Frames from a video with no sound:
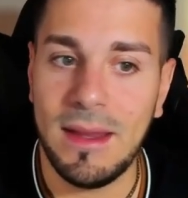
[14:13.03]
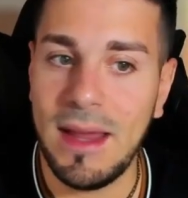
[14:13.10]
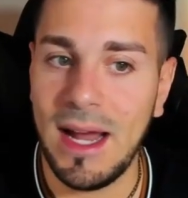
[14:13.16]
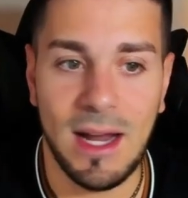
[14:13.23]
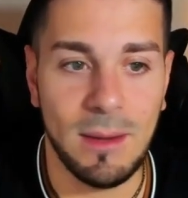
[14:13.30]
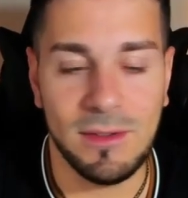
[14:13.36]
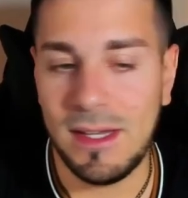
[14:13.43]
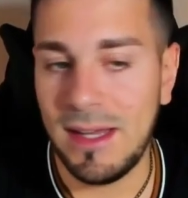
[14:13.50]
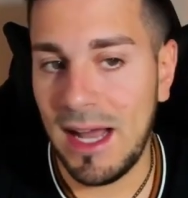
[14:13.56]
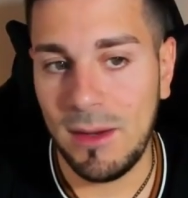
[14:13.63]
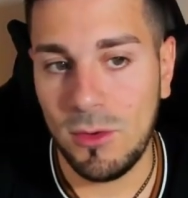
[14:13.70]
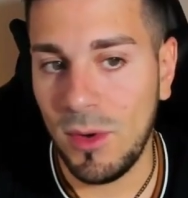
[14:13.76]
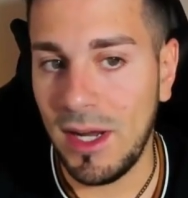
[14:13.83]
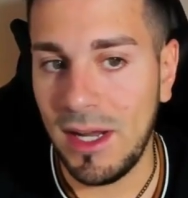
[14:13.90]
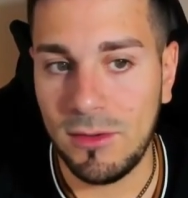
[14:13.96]
after that,
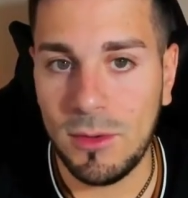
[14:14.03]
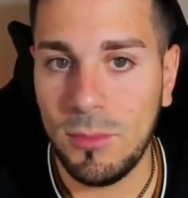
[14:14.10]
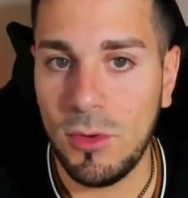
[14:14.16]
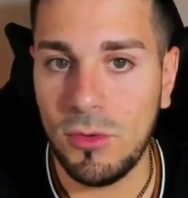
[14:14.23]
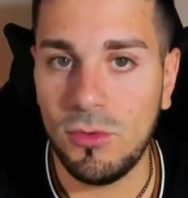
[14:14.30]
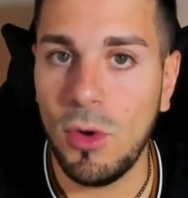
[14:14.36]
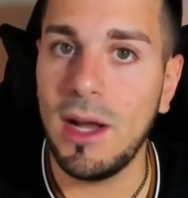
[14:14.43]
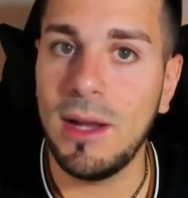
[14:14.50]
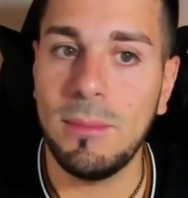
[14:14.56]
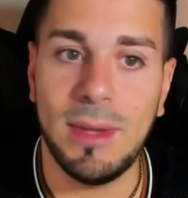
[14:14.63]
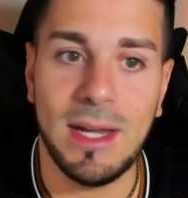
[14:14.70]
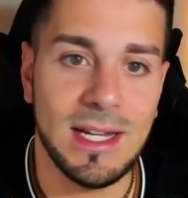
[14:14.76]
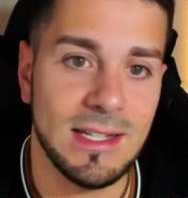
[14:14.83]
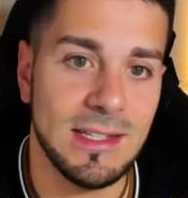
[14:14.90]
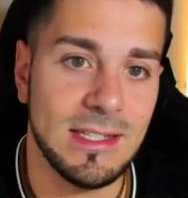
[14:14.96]
whatever move white
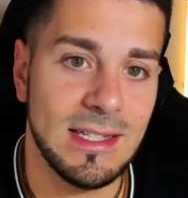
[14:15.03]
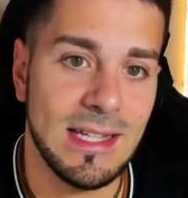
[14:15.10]
plays,